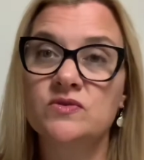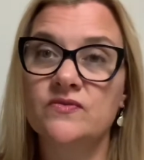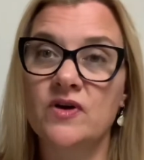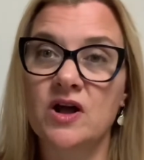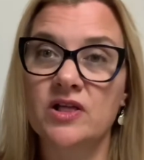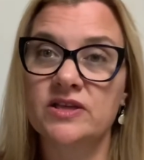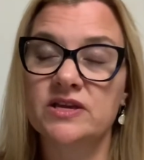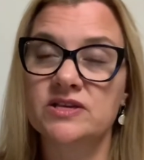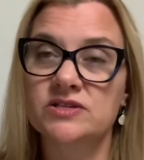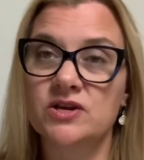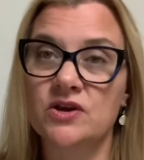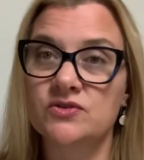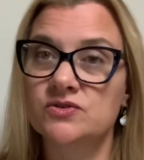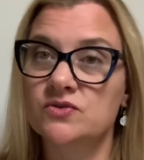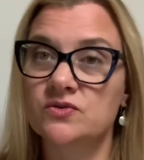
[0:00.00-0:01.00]
volley is
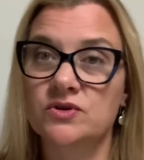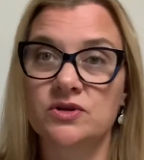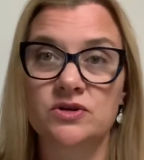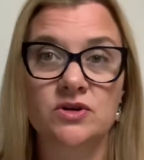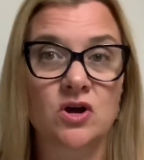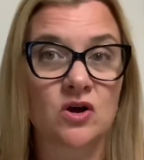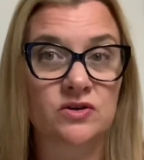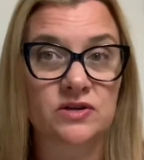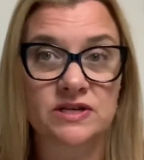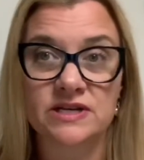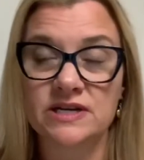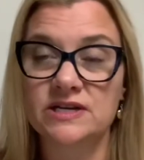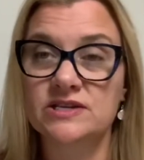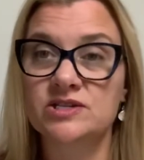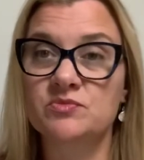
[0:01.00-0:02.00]
also good. All you need
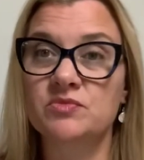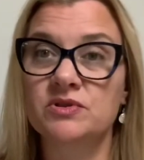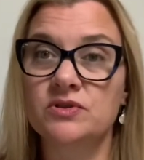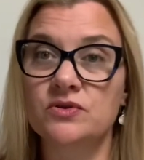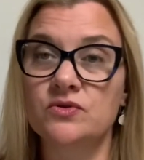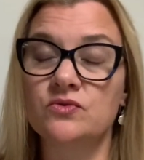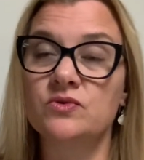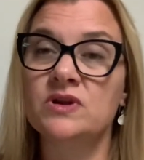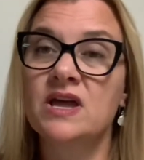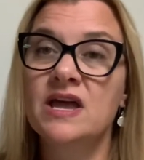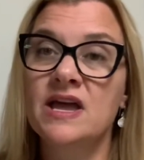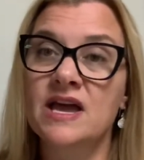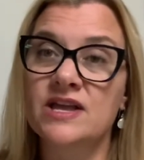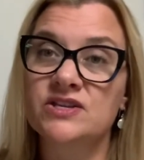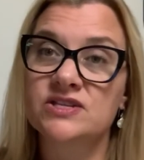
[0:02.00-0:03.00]
is a balloon,
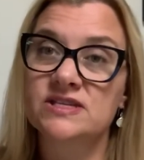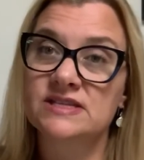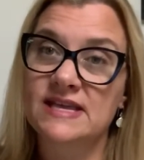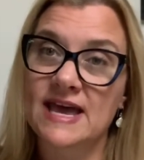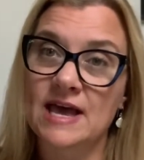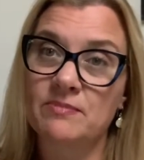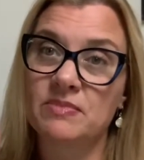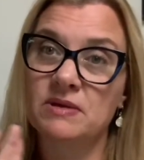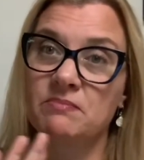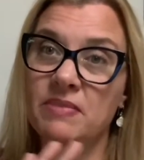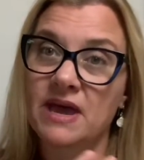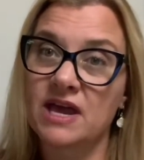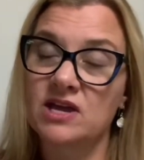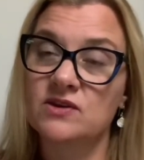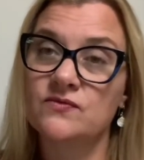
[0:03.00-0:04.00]
and just tap it
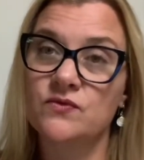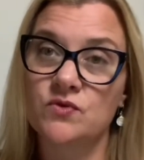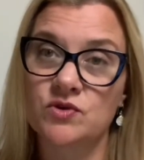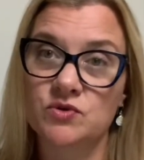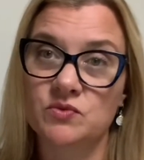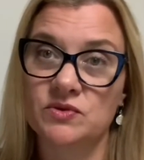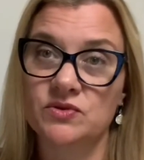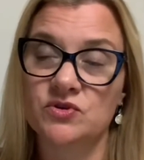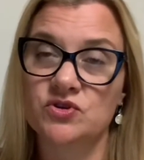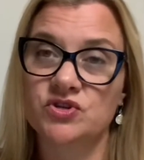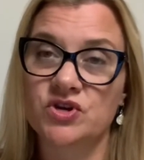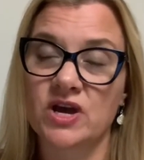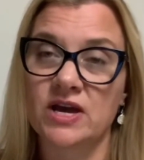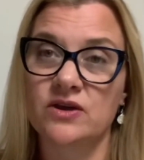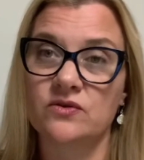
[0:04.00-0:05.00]
back and forth with your
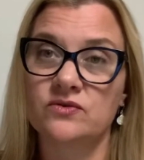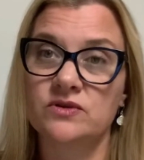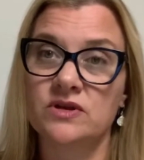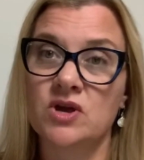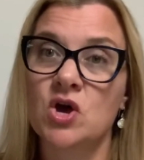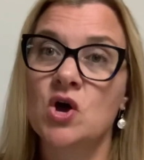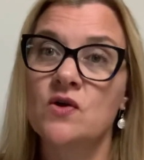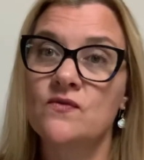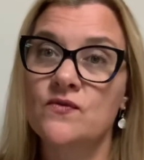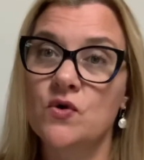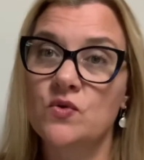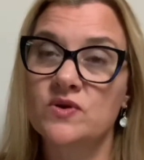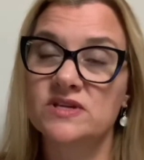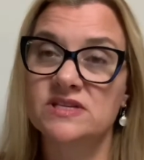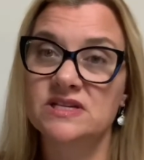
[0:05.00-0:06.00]
child,
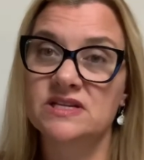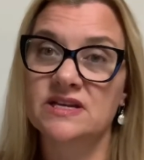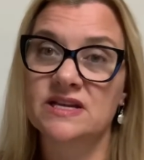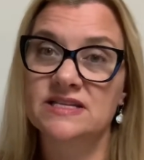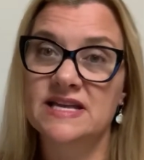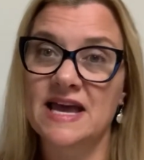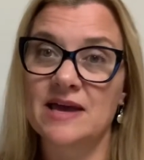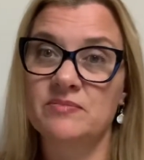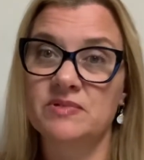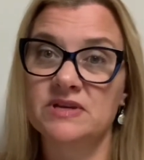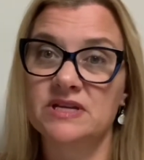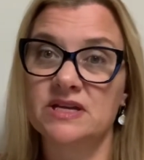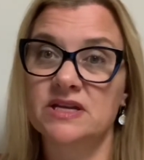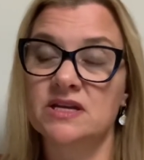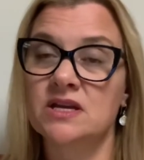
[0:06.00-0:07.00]
focusing on tapping
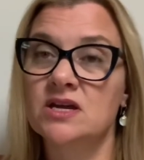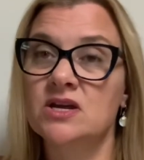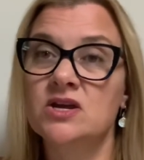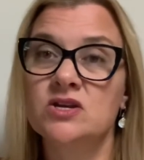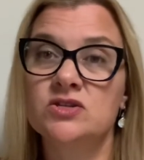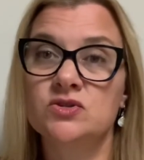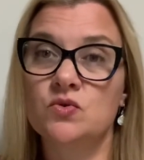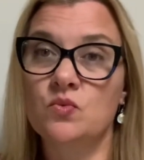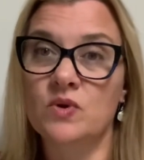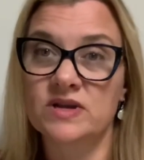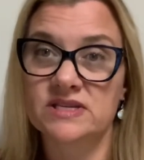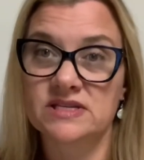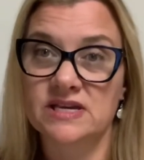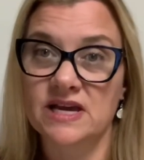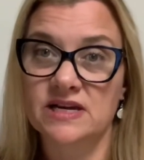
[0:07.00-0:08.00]
it to one
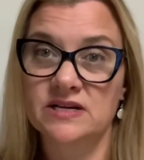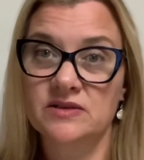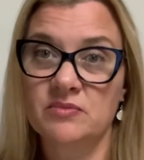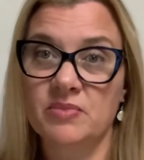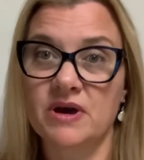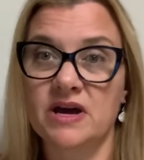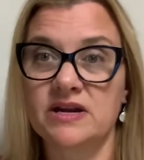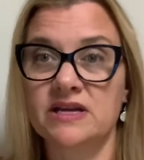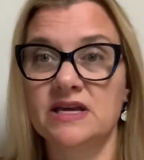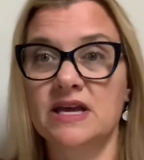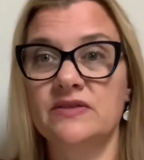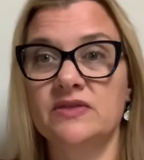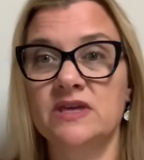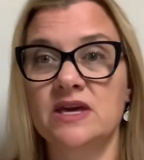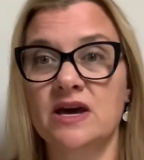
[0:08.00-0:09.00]
side of the body and
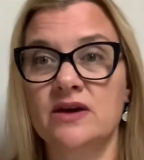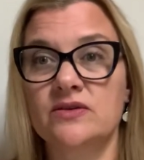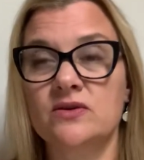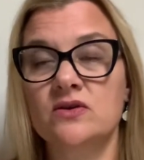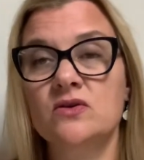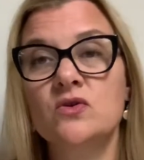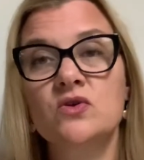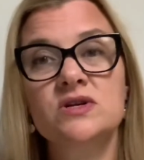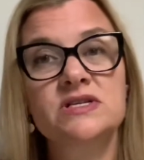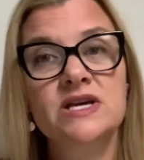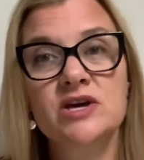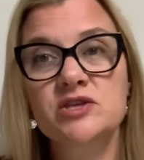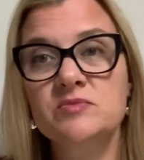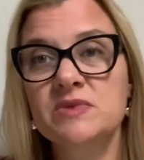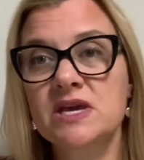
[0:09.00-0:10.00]
the other, or tell
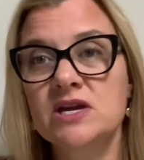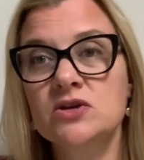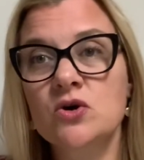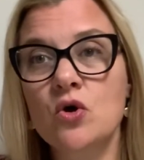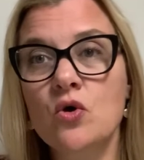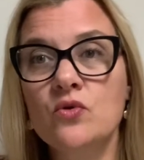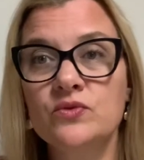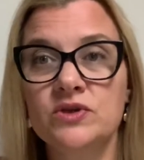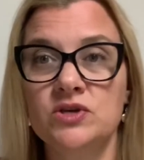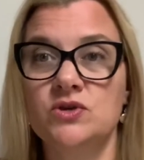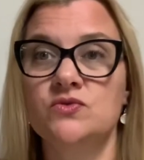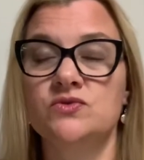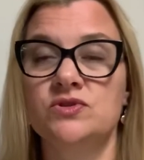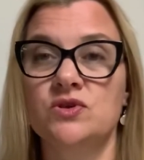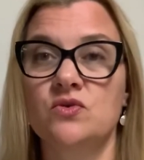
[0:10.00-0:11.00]
them they can only
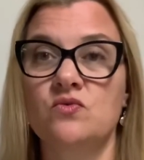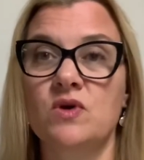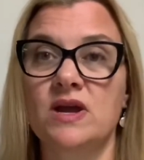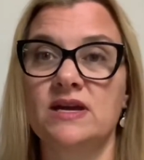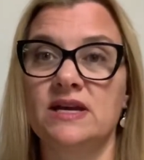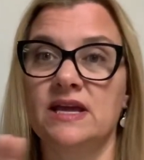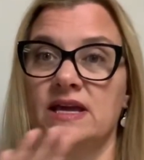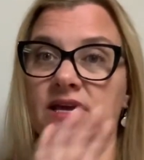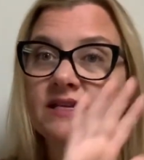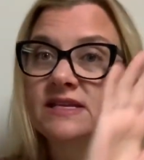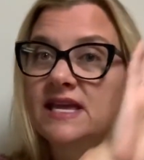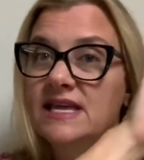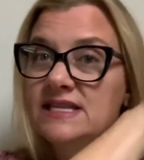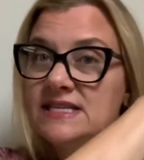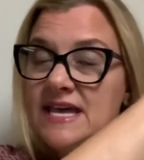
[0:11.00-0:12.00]
use their right hand
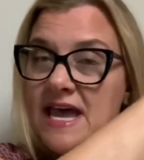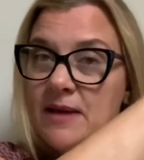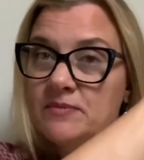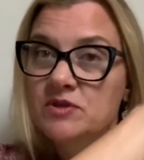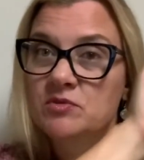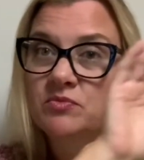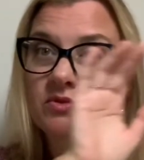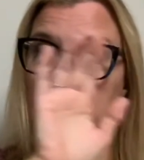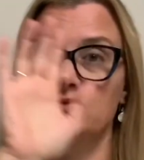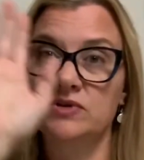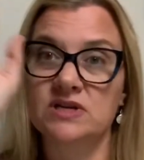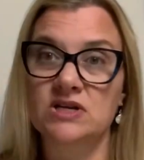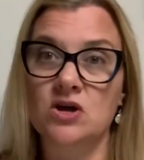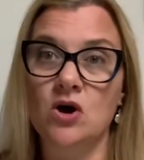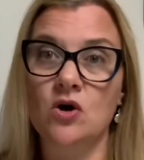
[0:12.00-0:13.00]
and tap the balloon
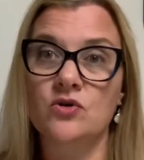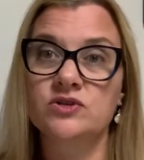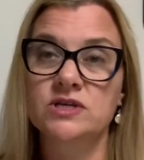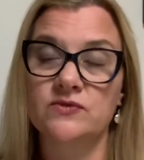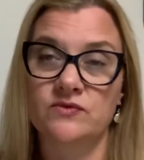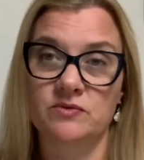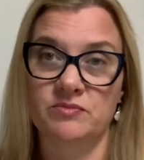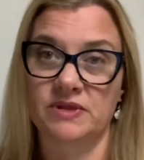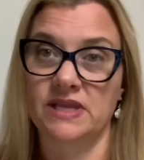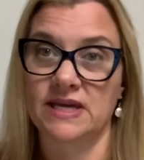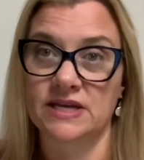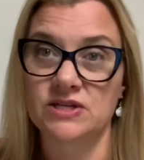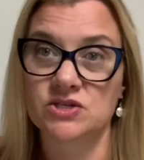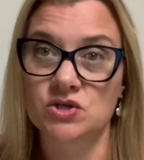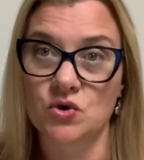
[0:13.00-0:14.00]
in all different
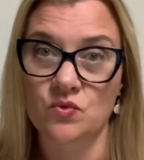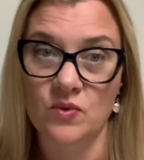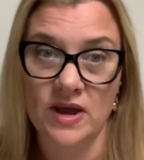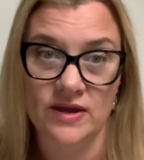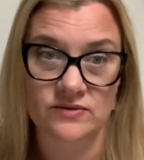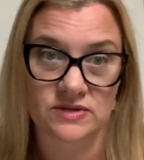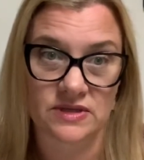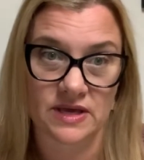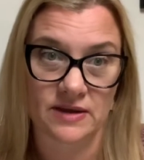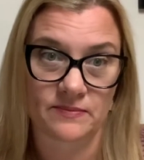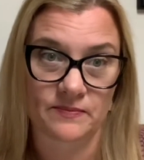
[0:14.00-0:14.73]
planes around them.